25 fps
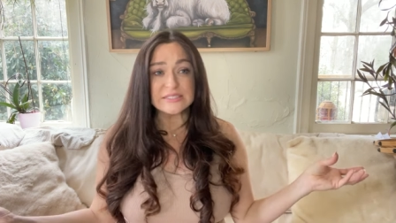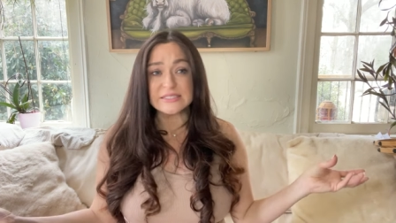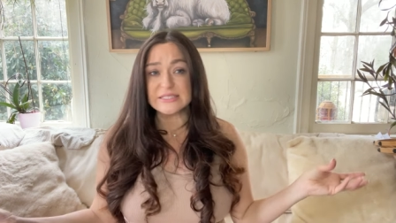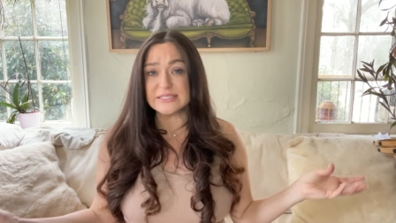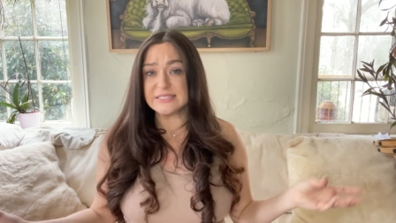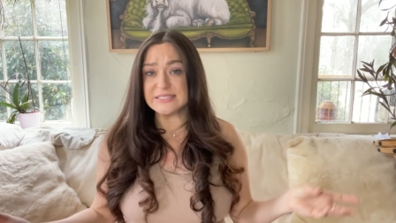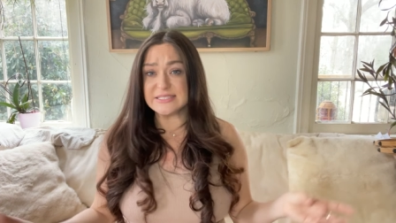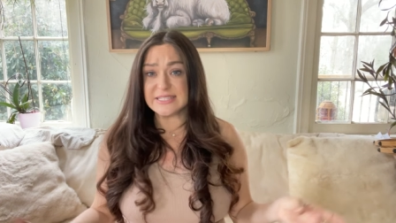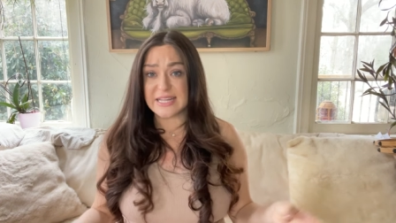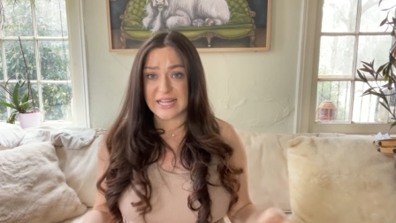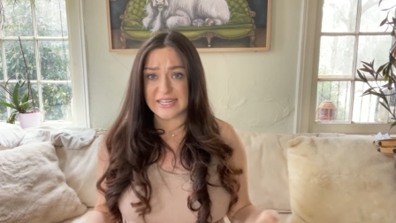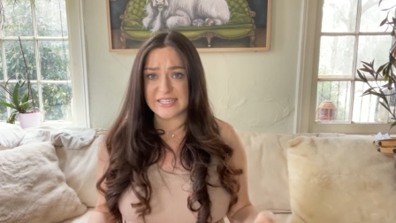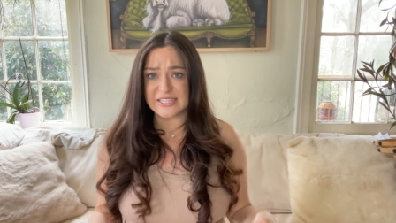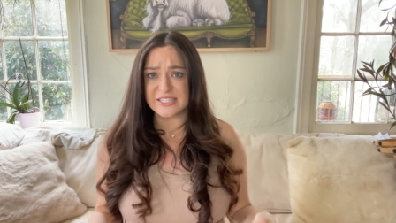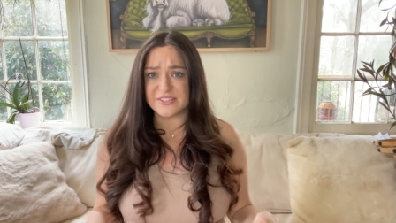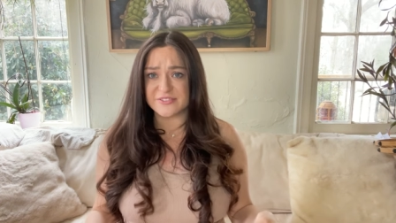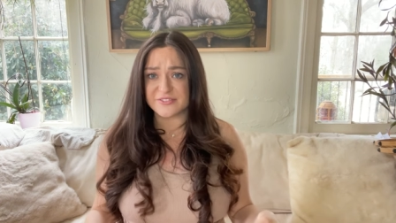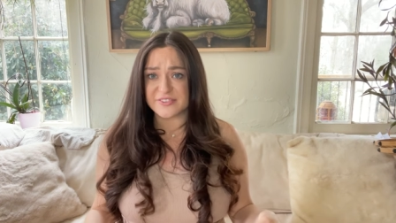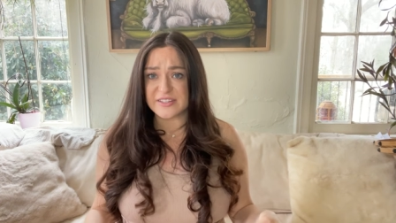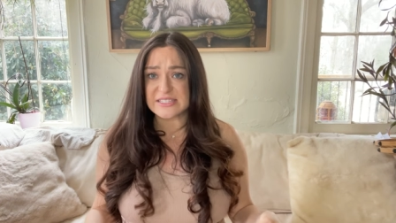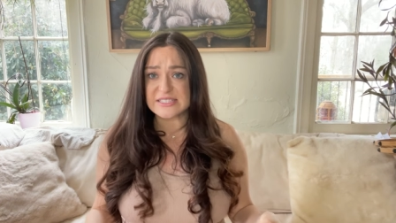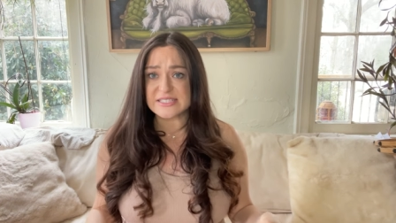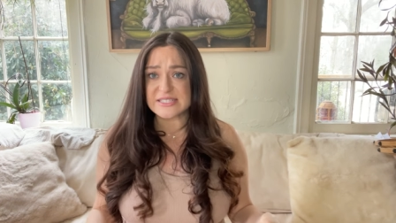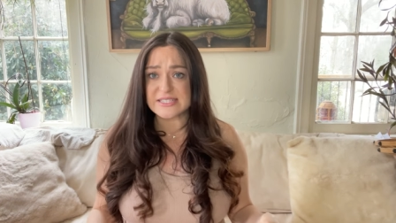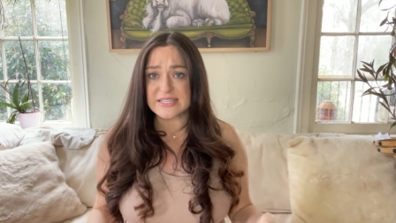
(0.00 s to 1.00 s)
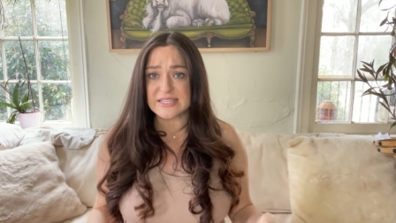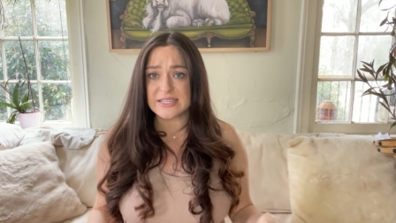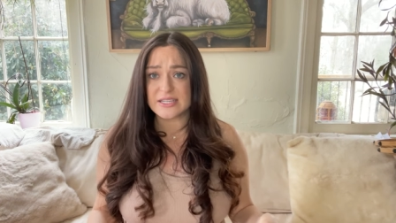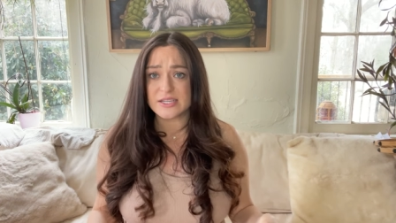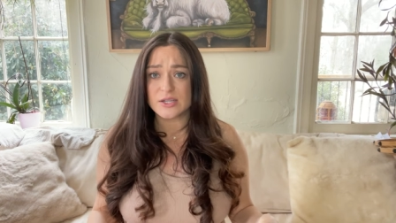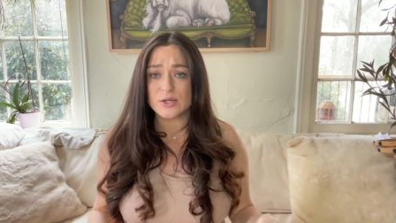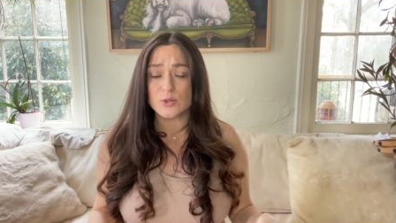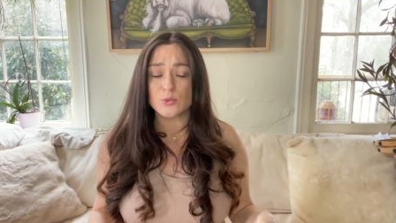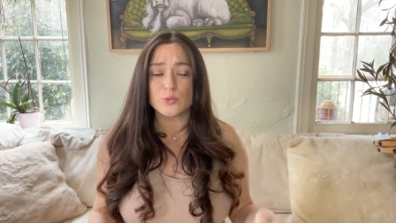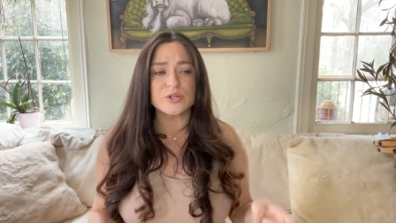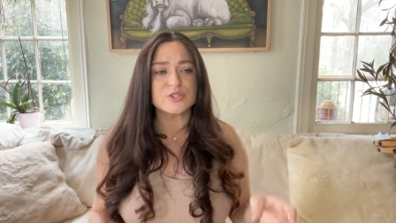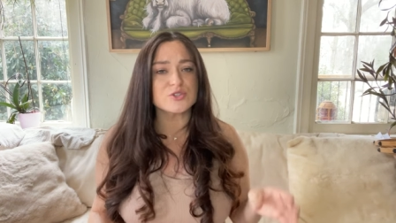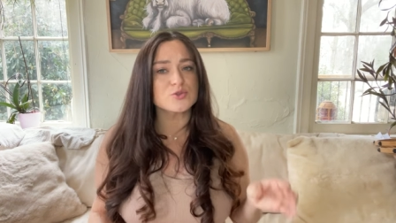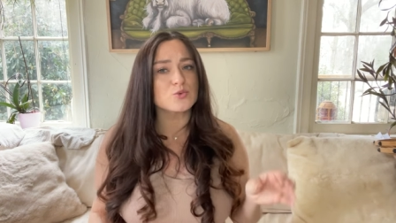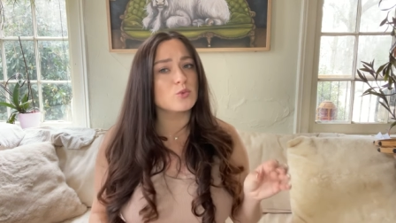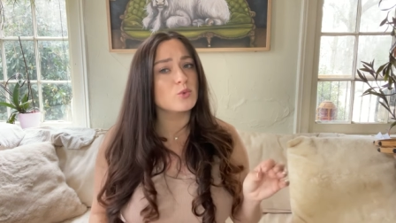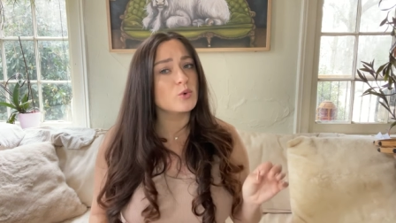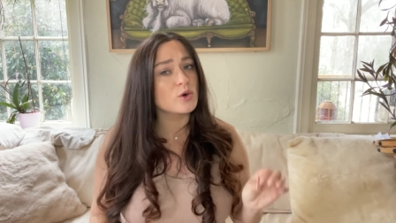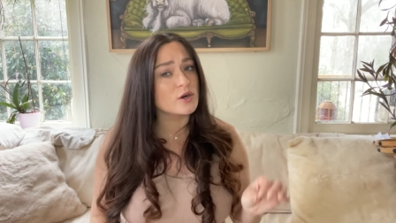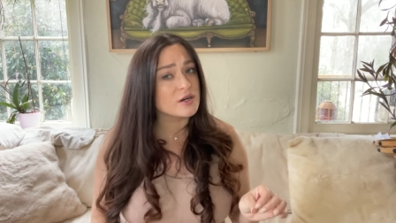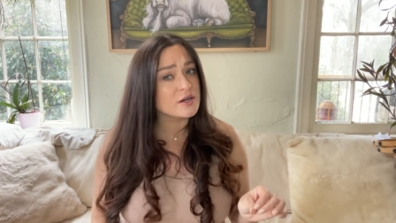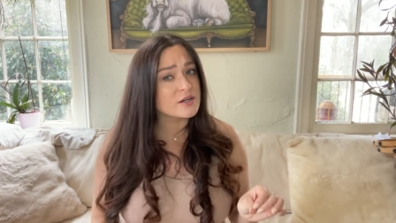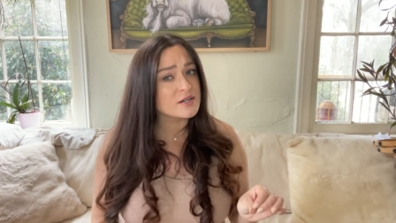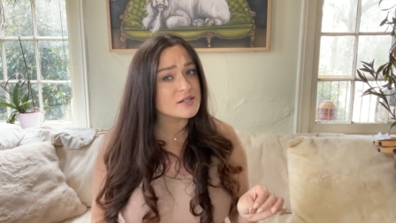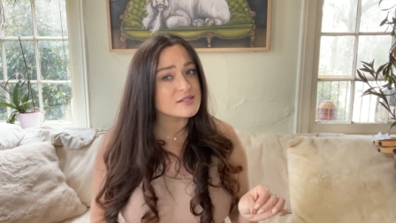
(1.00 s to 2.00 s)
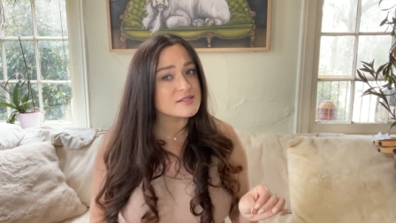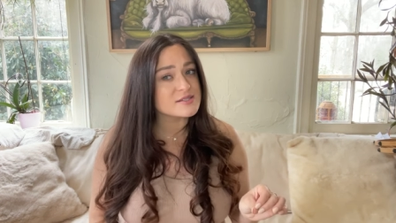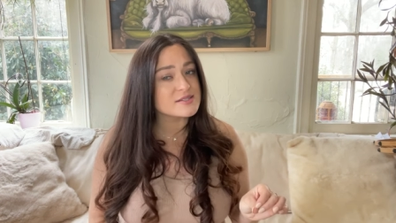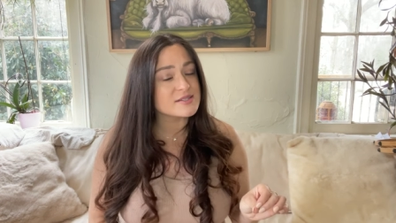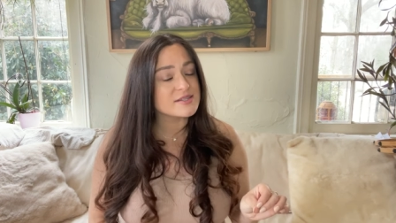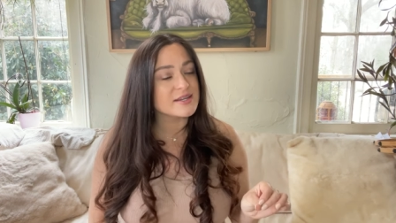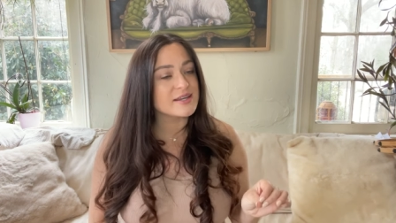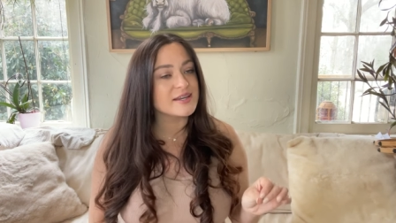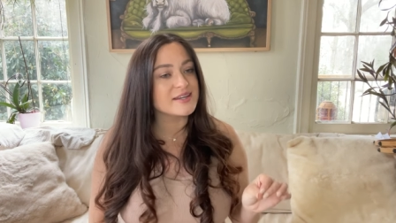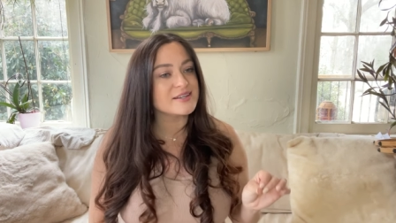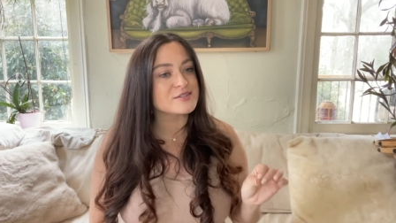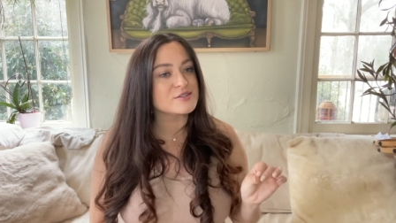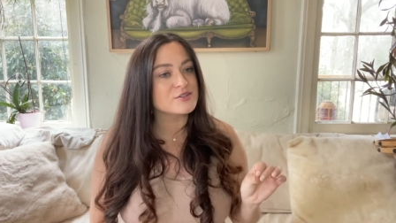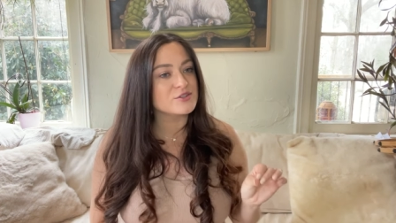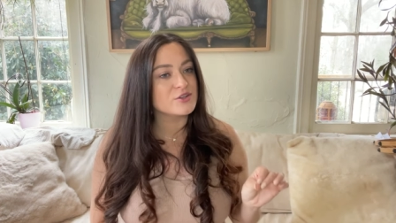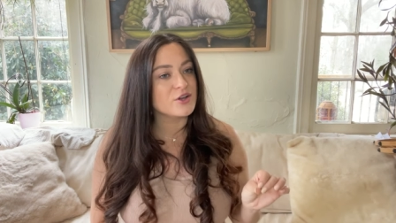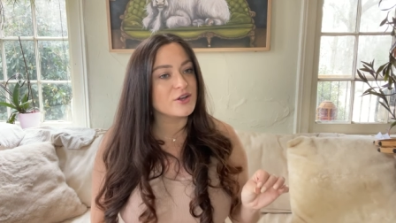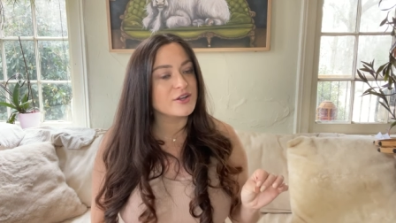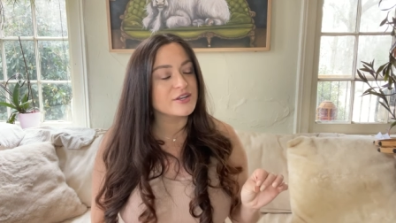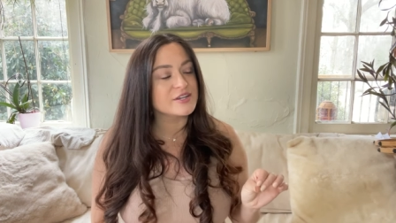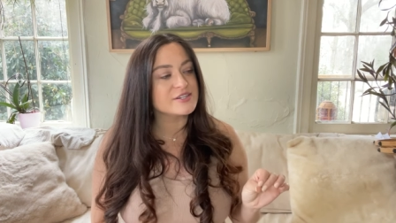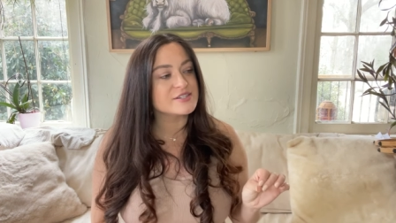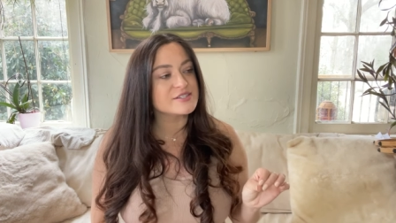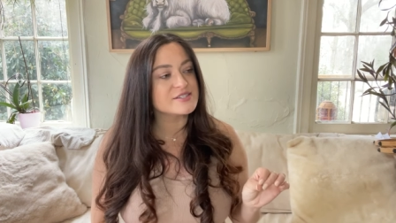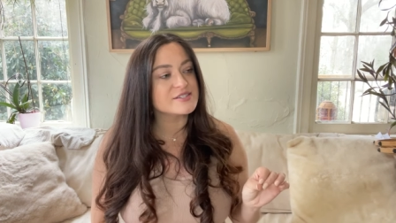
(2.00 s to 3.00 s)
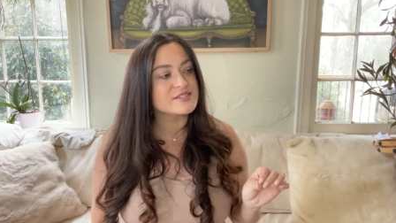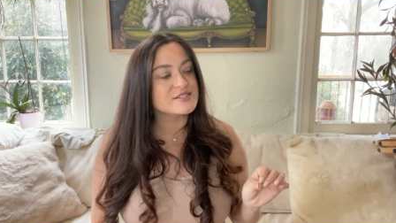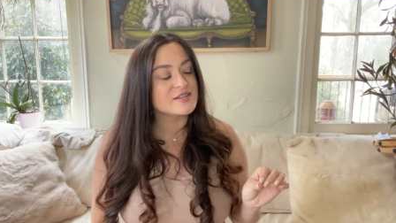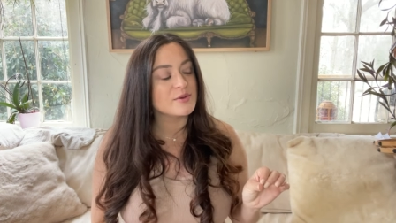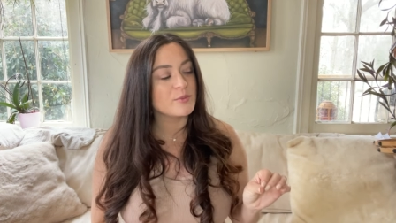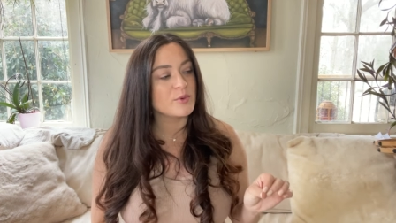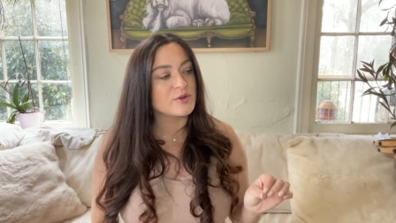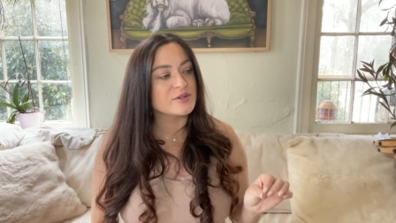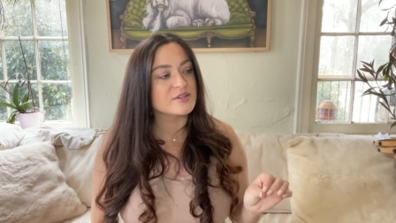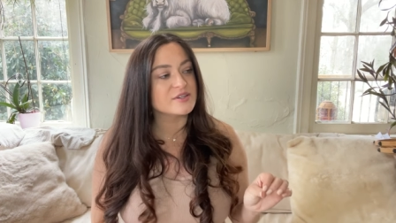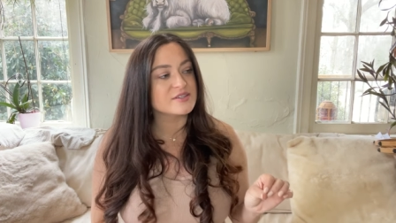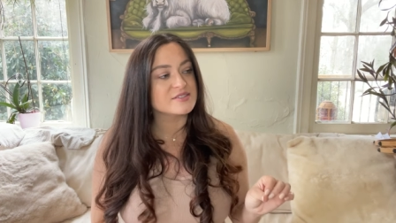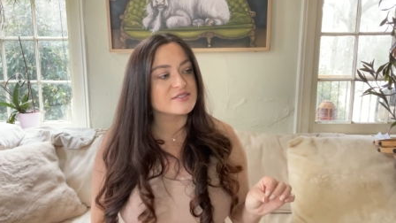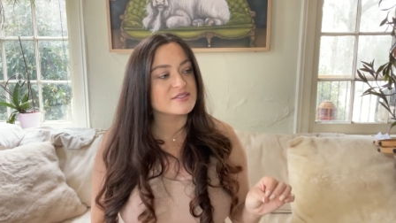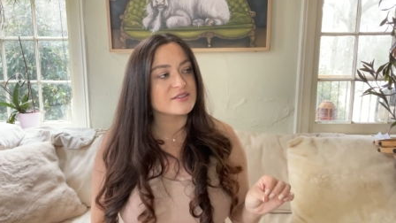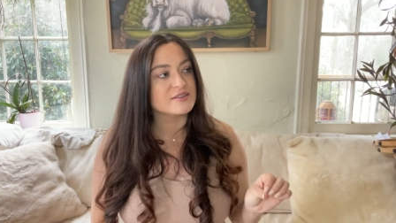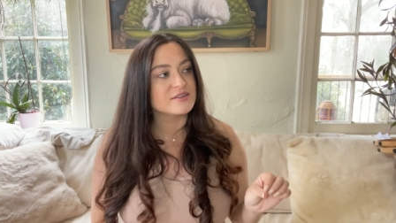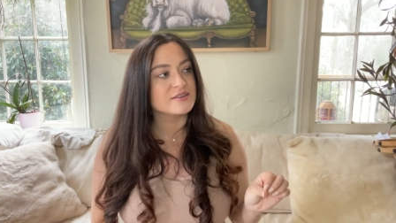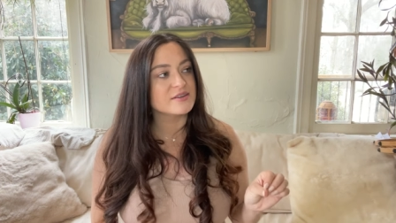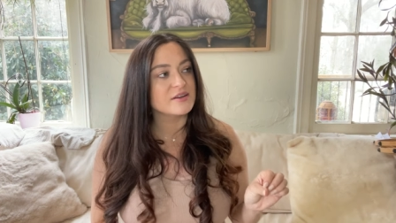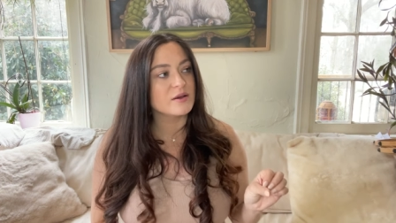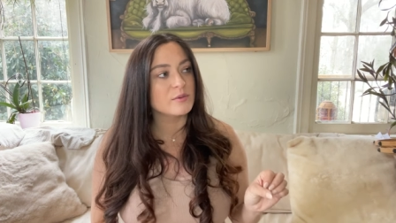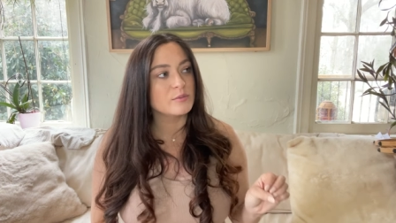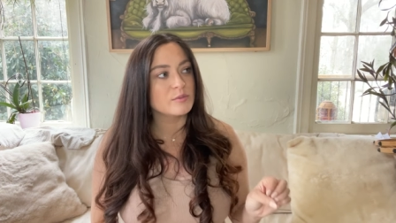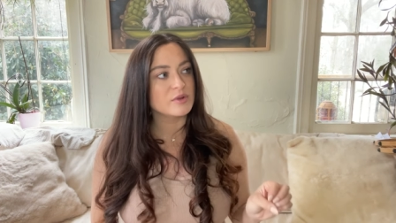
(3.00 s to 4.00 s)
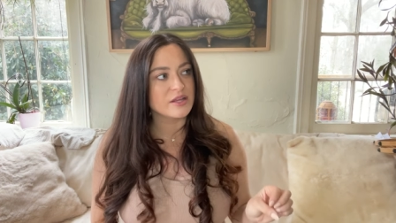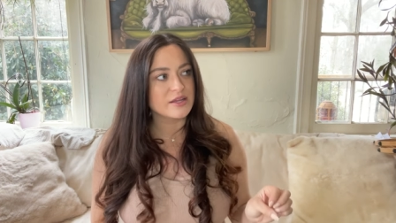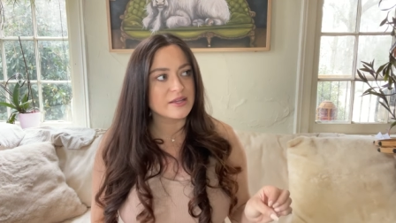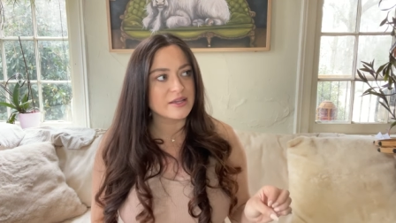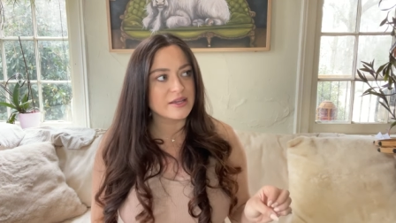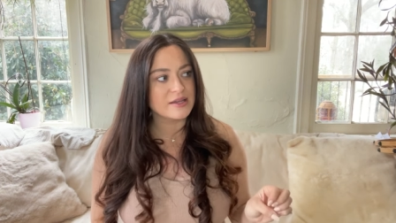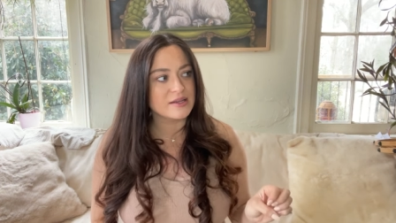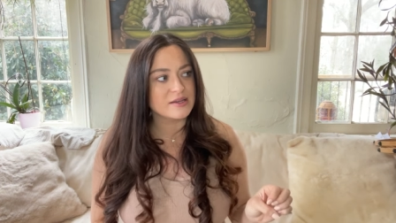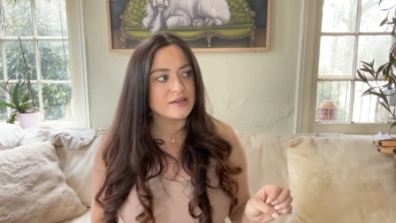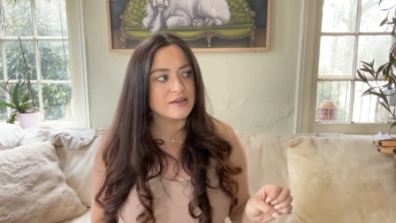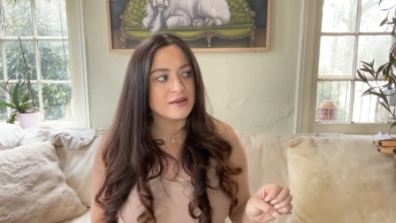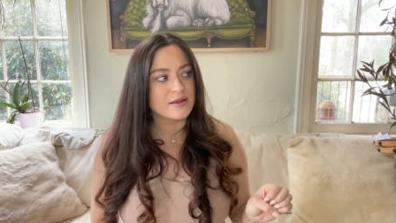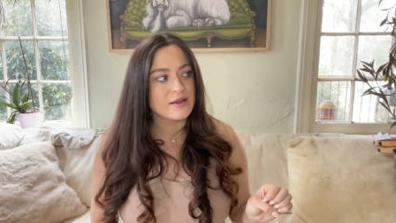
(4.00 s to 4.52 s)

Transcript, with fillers: netted fencing, which works as long as someone doesn't unplug it.